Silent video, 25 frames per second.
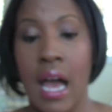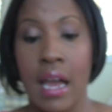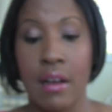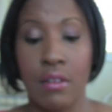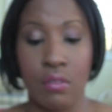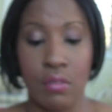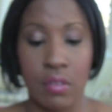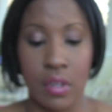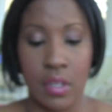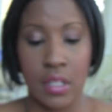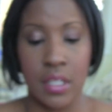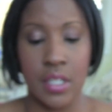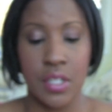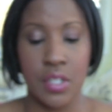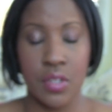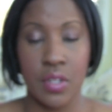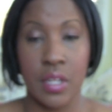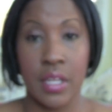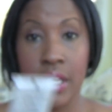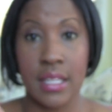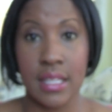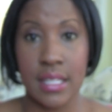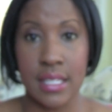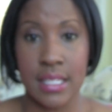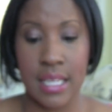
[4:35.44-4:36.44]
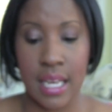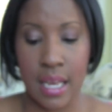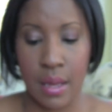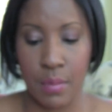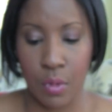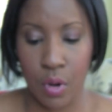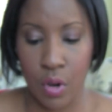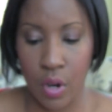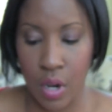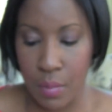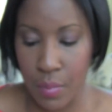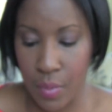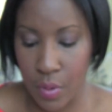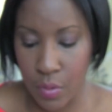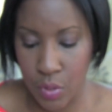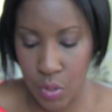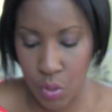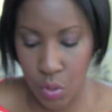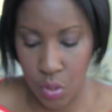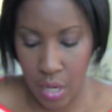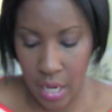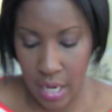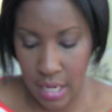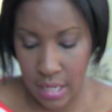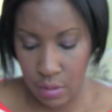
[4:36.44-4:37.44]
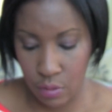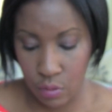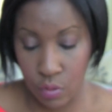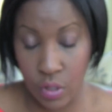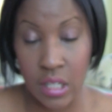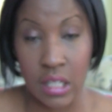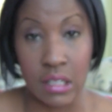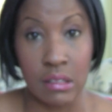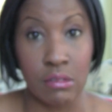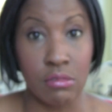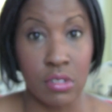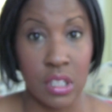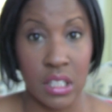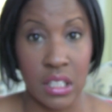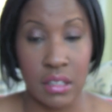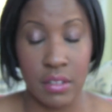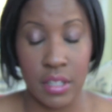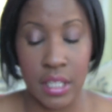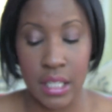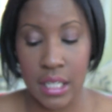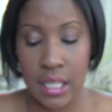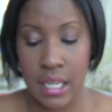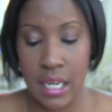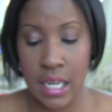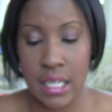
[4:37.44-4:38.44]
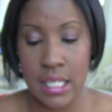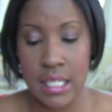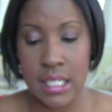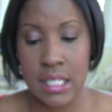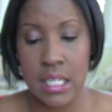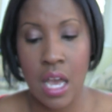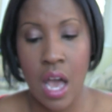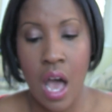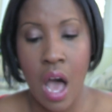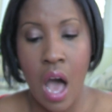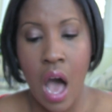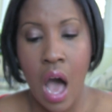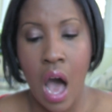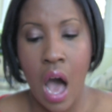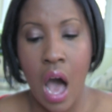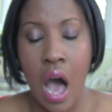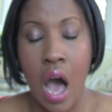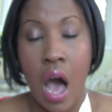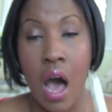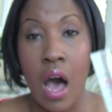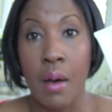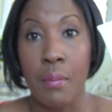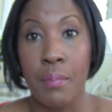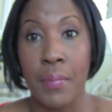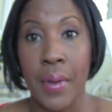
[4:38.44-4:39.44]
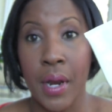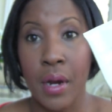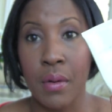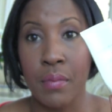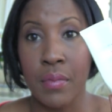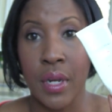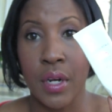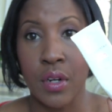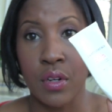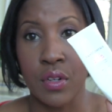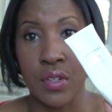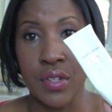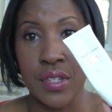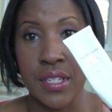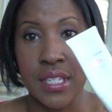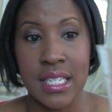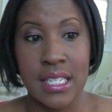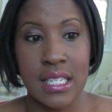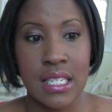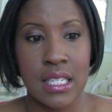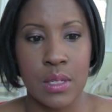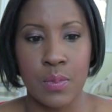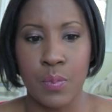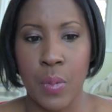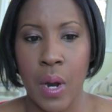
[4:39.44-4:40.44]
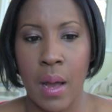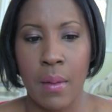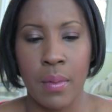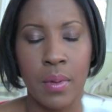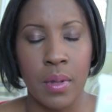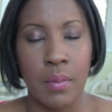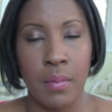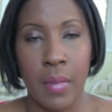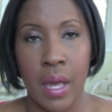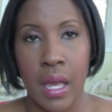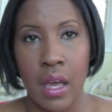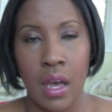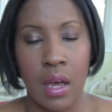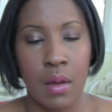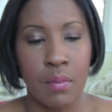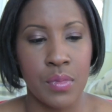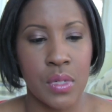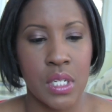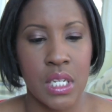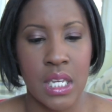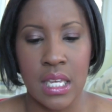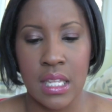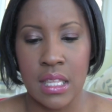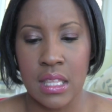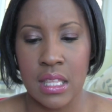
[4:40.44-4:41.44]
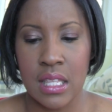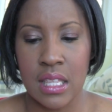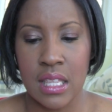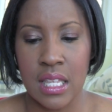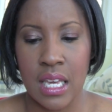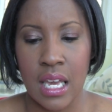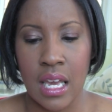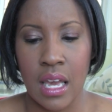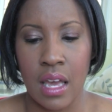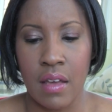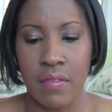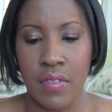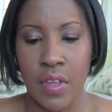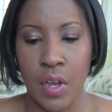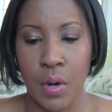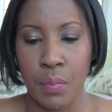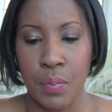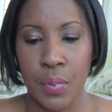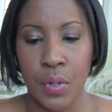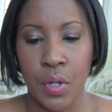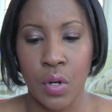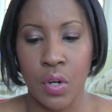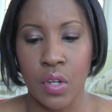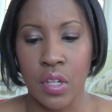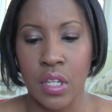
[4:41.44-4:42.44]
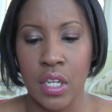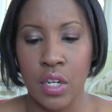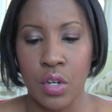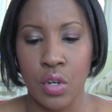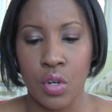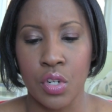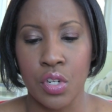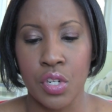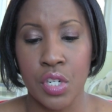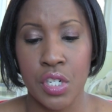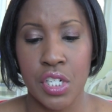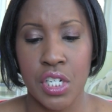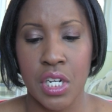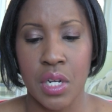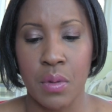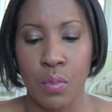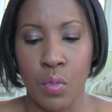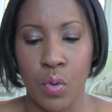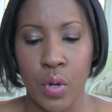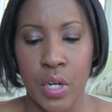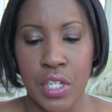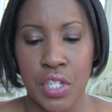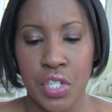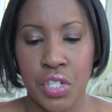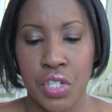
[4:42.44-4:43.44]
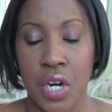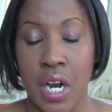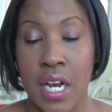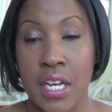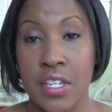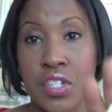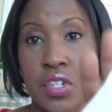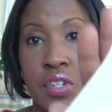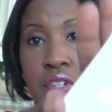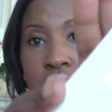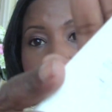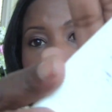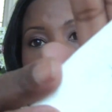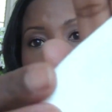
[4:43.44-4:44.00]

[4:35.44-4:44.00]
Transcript: I really do like this hand cream. It was great, really, really, really nice. Uh, Bare Minerals, this is probably my umpteenth thing of their Purely Nourishing Moisturizer.